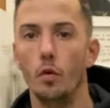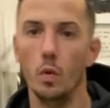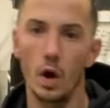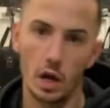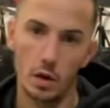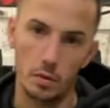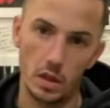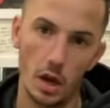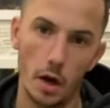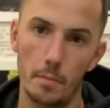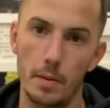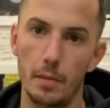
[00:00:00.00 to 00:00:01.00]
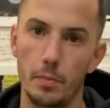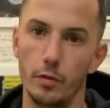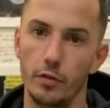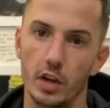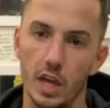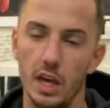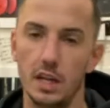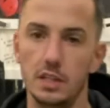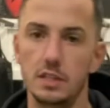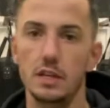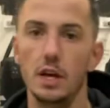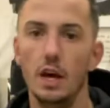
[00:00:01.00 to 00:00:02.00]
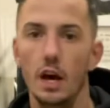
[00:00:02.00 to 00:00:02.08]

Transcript: working with young people, for kids,